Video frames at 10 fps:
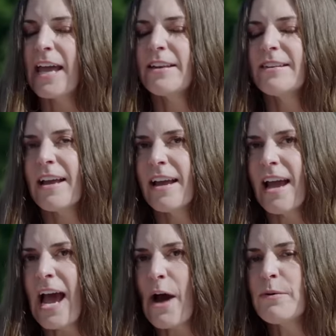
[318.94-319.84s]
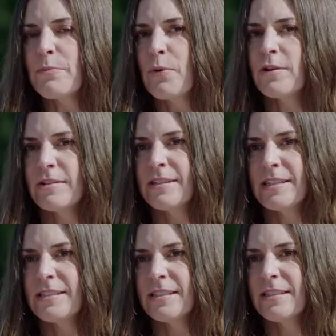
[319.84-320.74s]
And how important
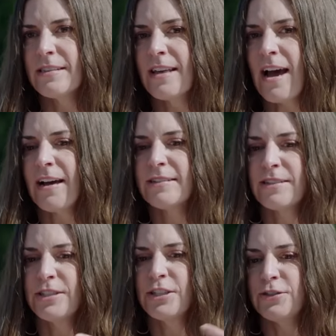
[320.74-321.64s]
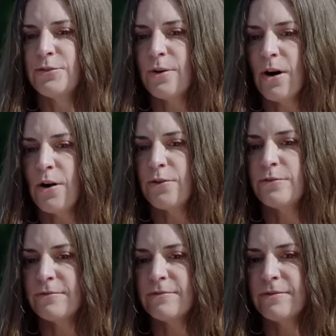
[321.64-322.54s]
is it that you
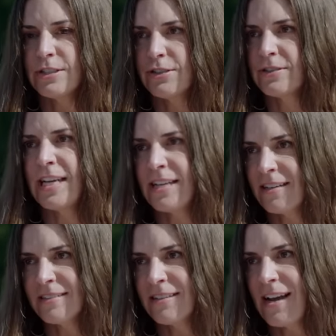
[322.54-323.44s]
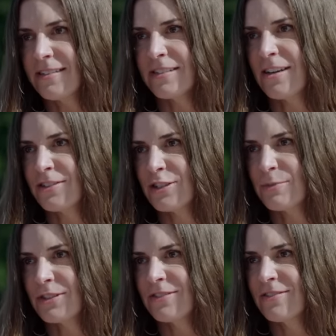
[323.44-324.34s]
own your data as a
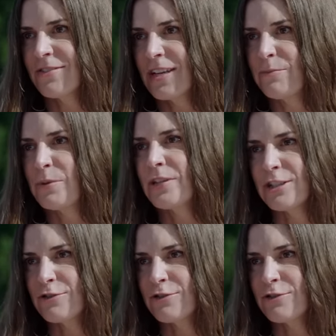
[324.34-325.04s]
customer in building